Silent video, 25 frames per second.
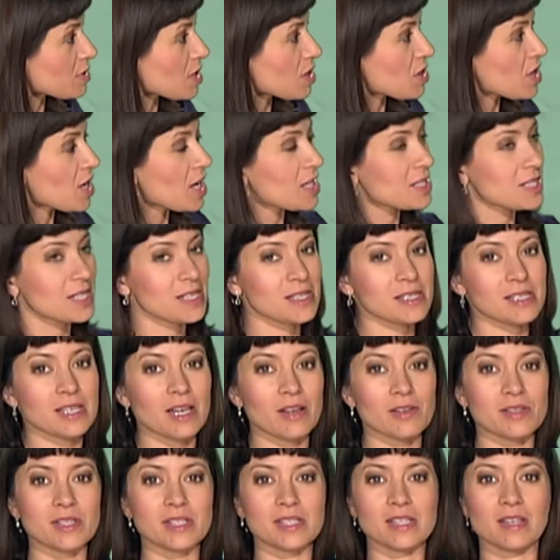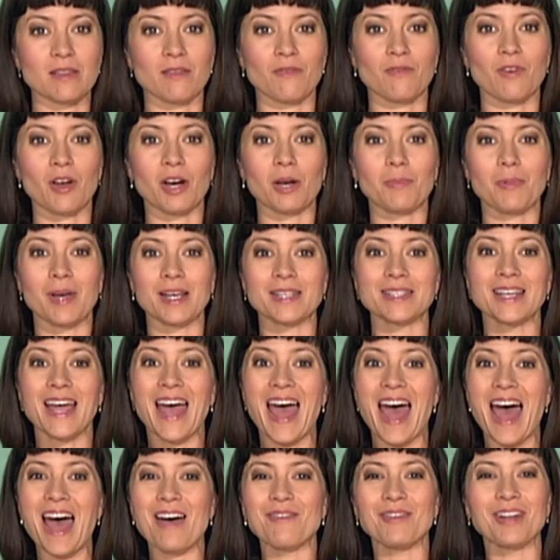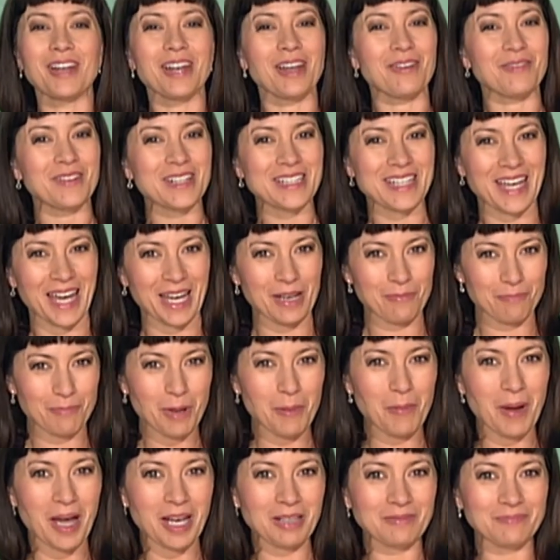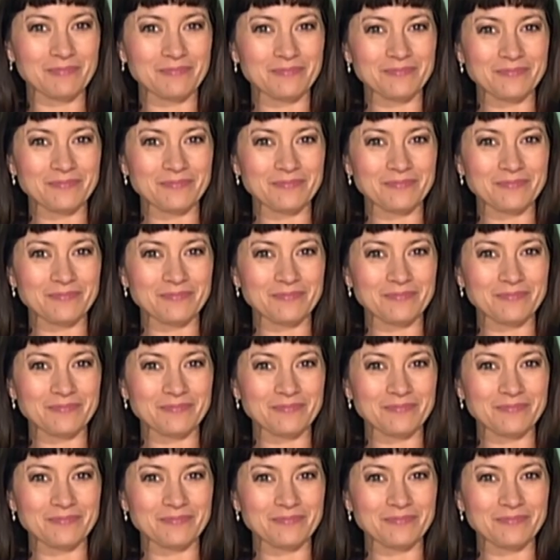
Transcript: to 13 Celsius at the very best. Have a lovely day. Bye-bye.